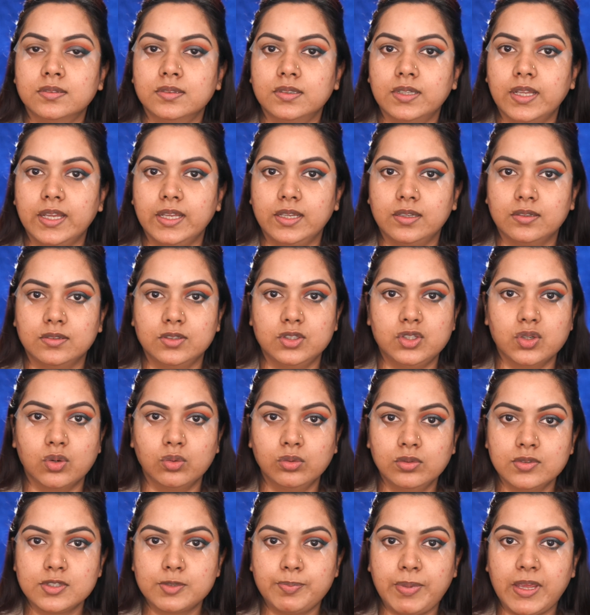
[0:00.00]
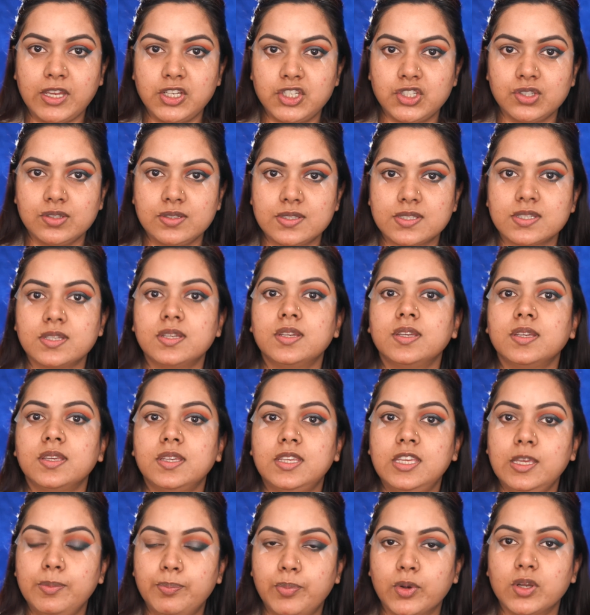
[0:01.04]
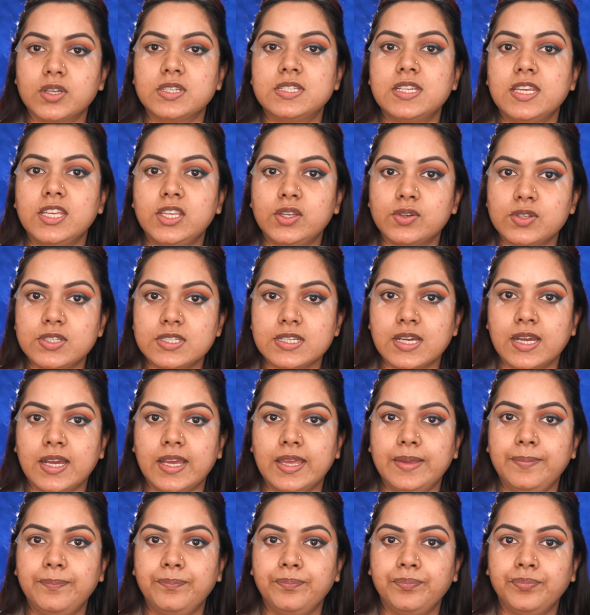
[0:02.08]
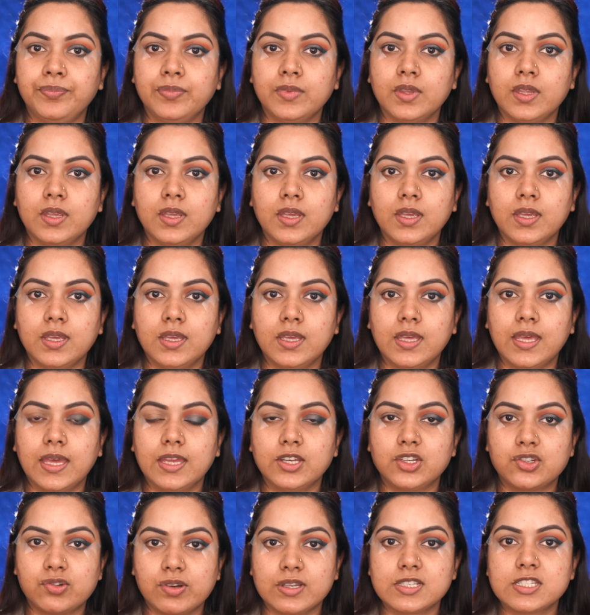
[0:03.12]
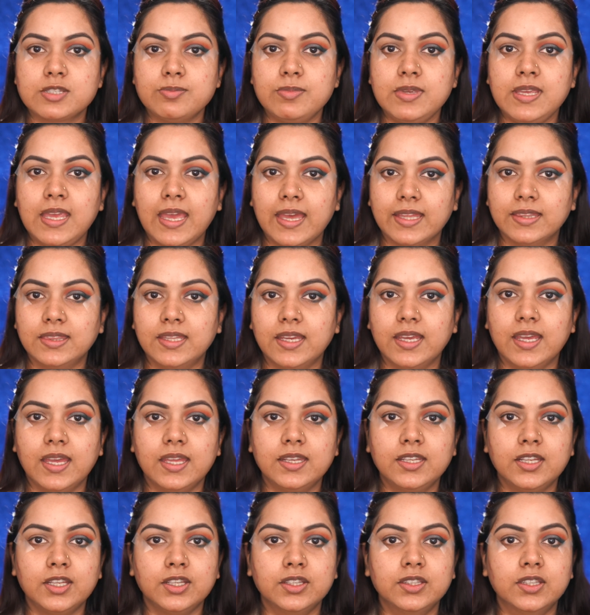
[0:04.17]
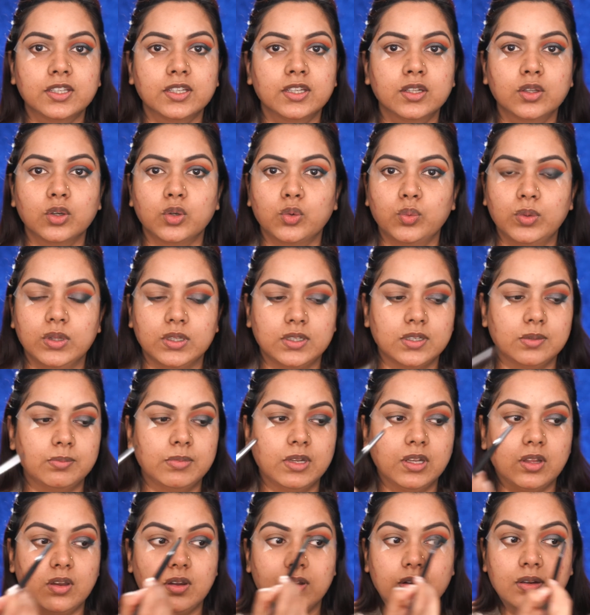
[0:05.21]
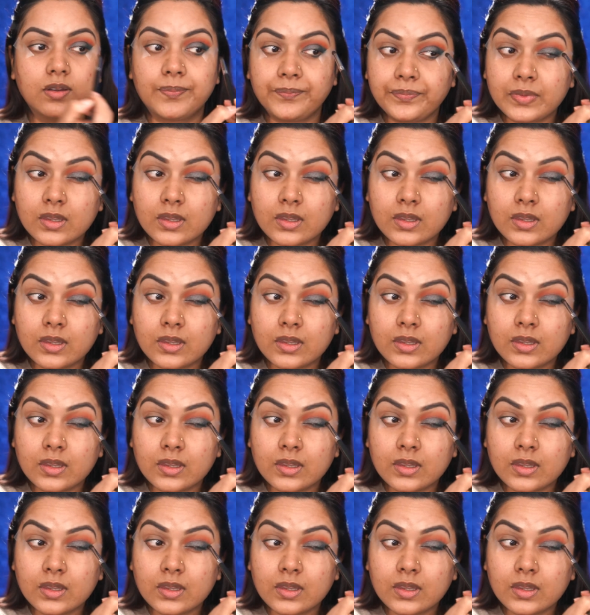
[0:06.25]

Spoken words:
like don't lose patience, keep on, take your time, and trust me, at the end the look will come along.